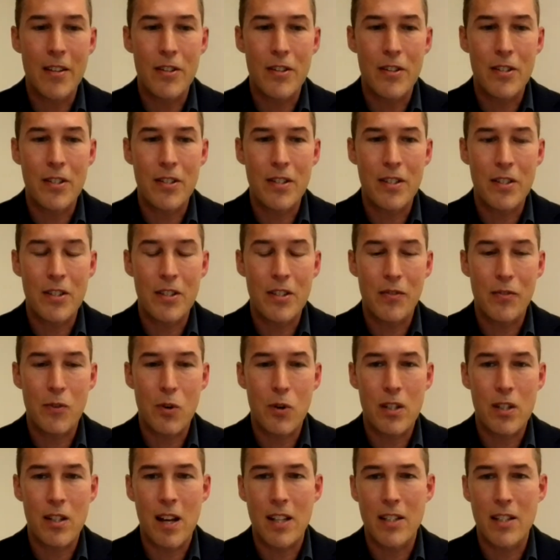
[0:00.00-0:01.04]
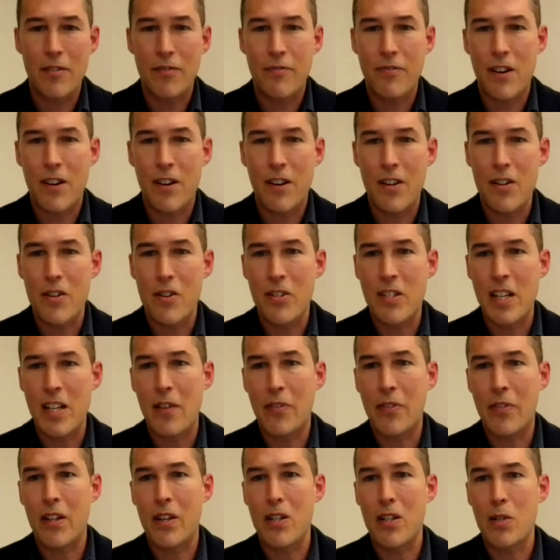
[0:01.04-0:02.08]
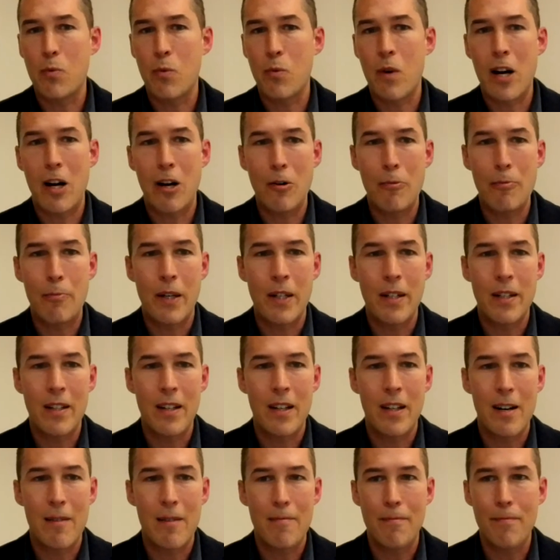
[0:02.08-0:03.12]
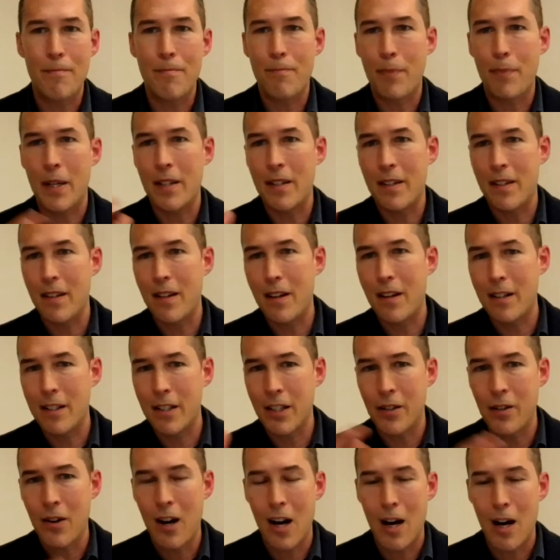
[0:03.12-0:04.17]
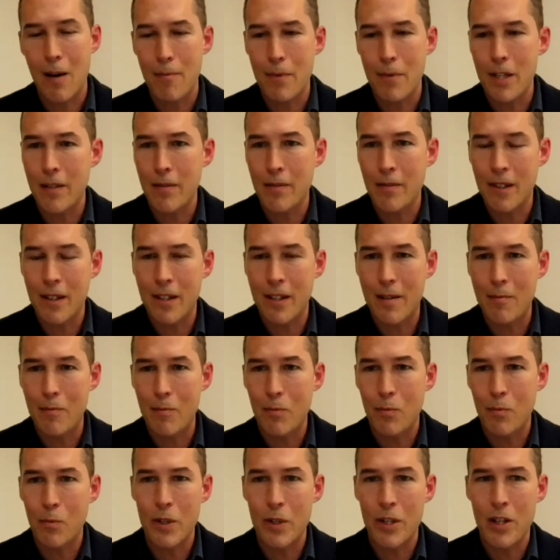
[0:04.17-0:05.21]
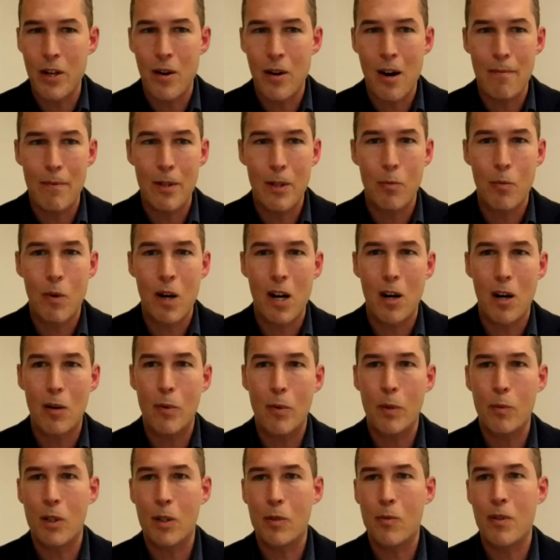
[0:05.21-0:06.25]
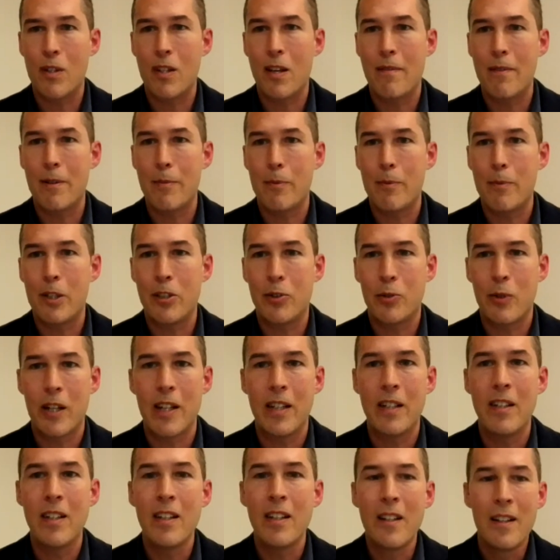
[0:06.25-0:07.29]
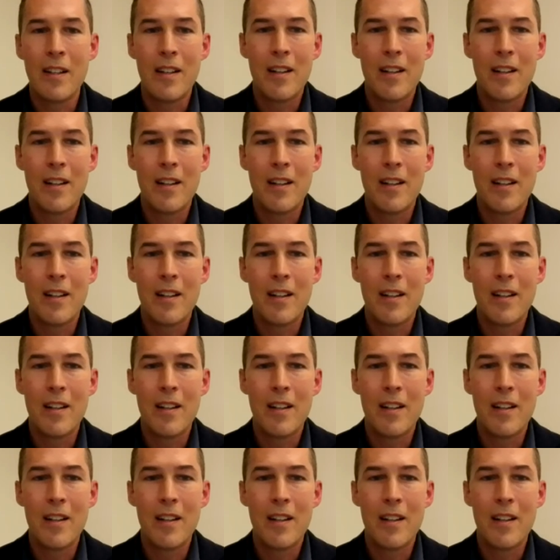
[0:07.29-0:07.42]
there's of course lots of funders out there as well, but Omni, we know Omni well. We work with Omni Bridgeway,